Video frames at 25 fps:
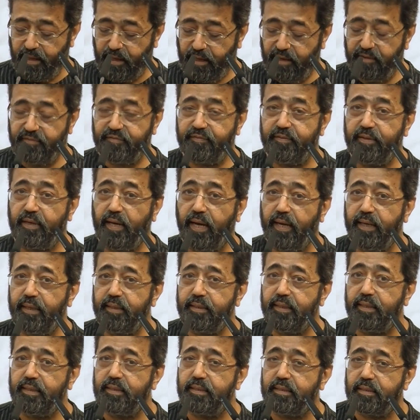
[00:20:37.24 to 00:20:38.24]
If
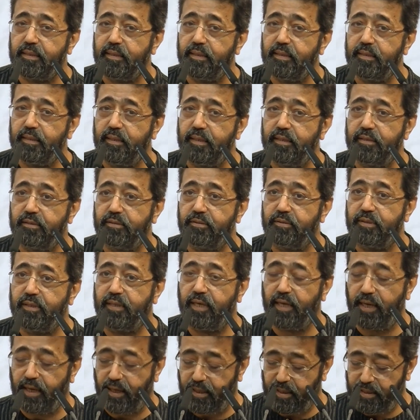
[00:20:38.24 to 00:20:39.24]
night has turned into
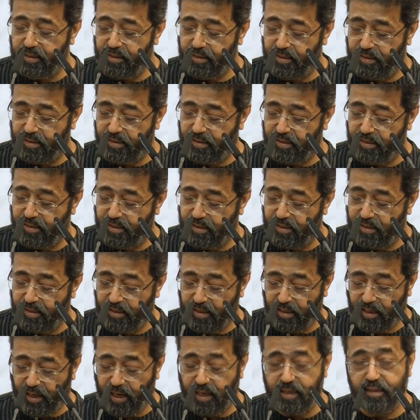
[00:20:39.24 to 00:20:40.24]
day
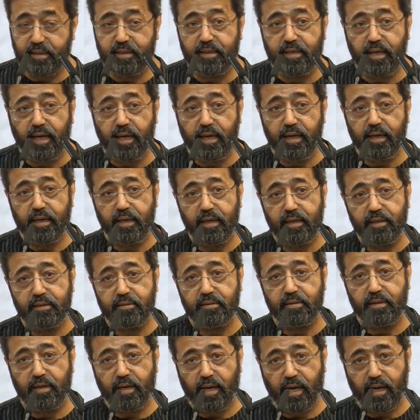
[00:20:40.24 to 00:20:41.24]
and day
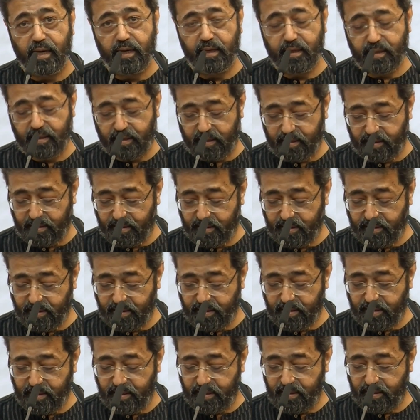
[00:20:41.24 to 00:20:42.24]
into night,
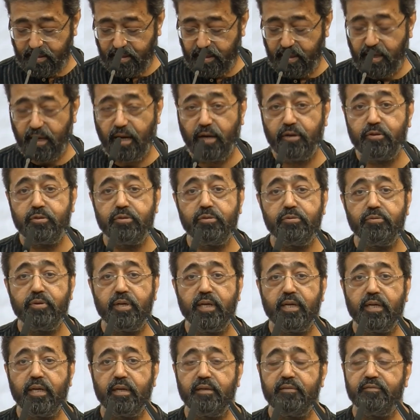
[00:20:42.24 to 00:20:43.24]
then how to
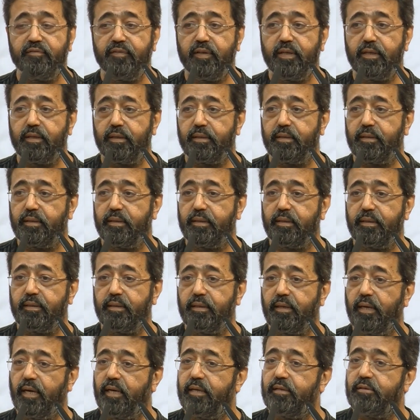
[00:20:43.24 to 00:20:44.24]
reconfigure
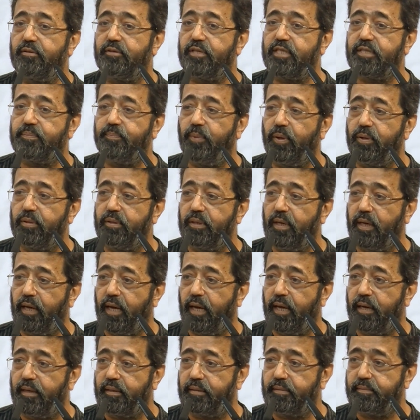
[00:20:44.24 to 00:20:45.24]
and respond
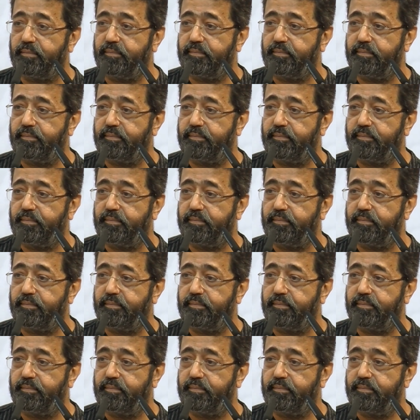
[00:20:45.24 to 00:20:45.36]
again?